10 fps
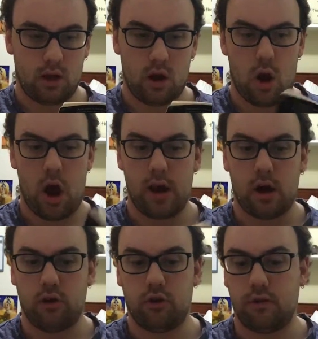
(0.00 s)

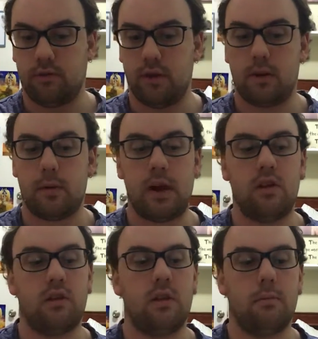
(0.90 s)
950
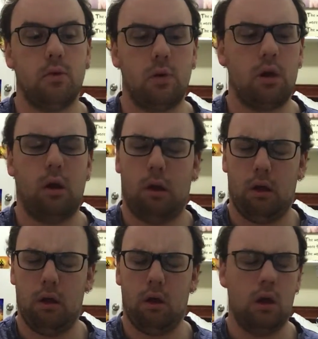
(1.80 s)
pages in the book.
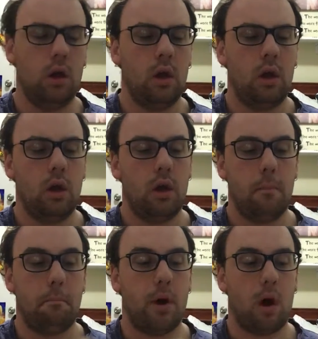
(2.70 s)

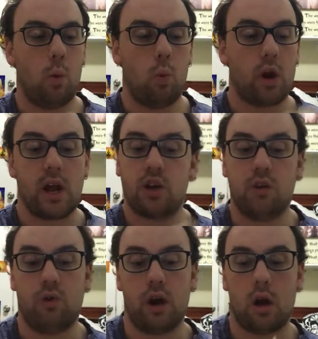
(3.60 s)
But what I
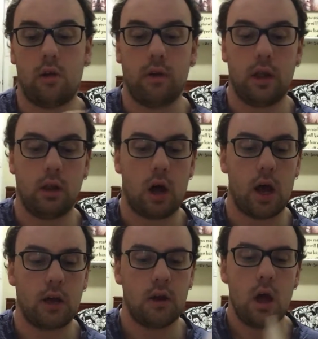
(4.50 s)
actually read, I really
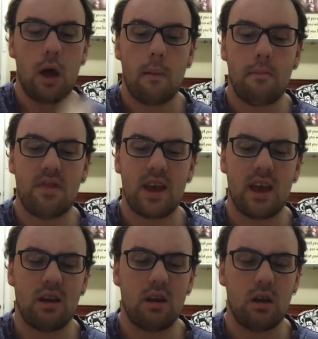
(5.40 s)
liked. But
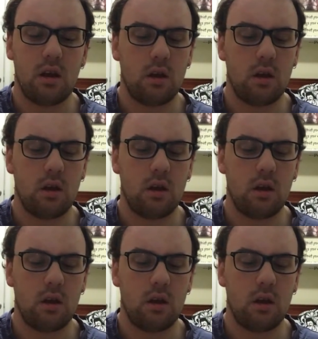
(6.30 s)
then,